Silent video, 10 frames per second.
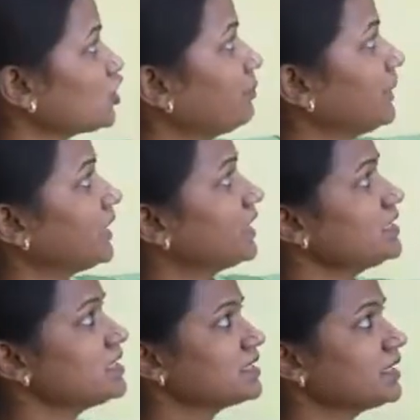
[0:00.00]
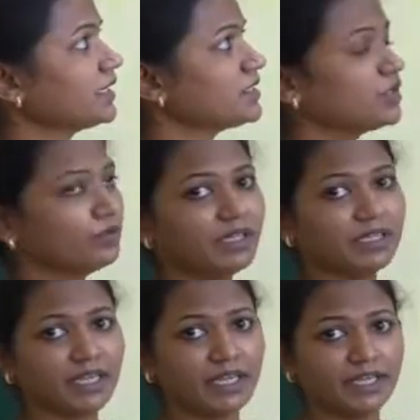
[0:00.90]
topic is, that is
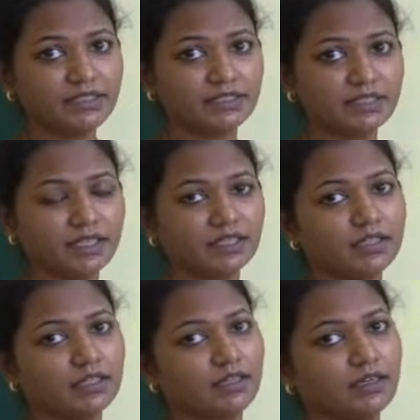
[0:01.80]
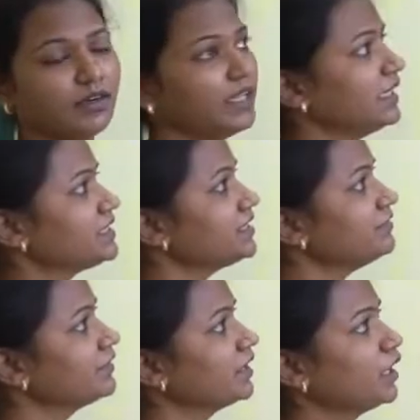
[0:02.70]
Unit 8, the relative
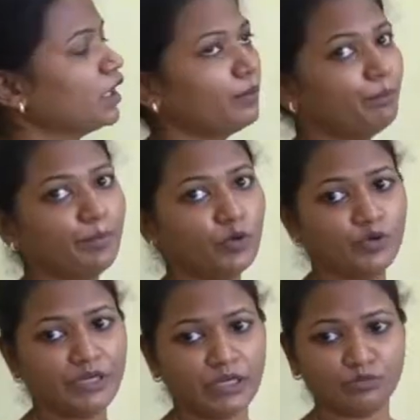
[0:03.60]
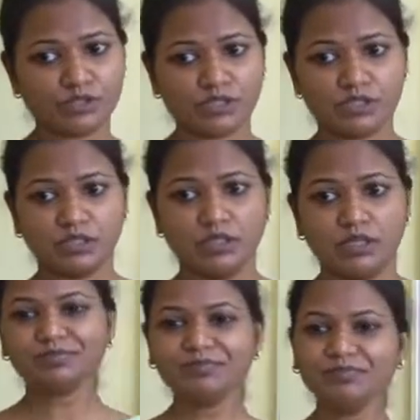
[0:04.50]
pronouns.
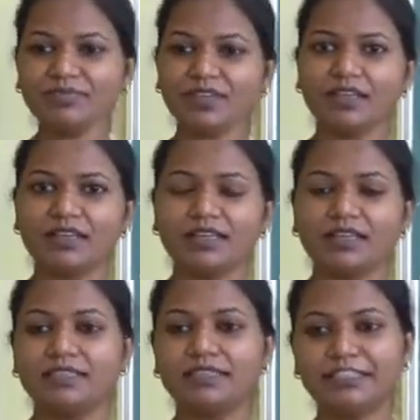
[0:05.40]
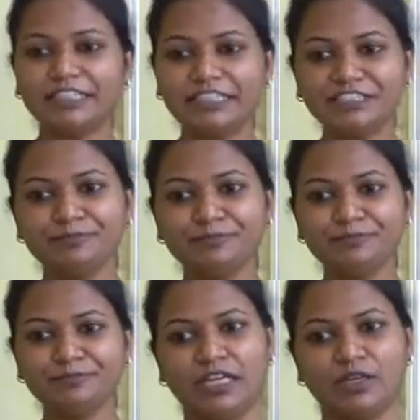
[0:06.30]
The relative
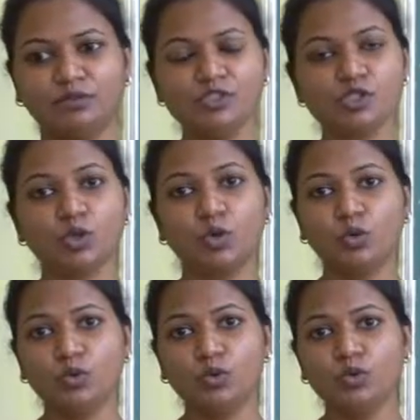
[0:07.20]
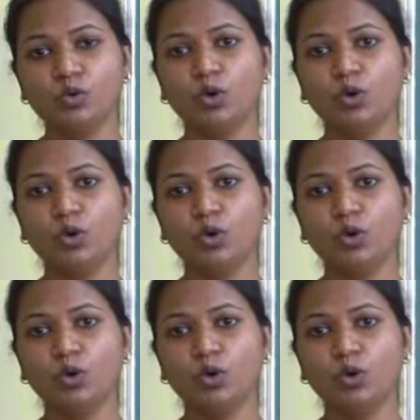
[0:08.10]
pronouns who,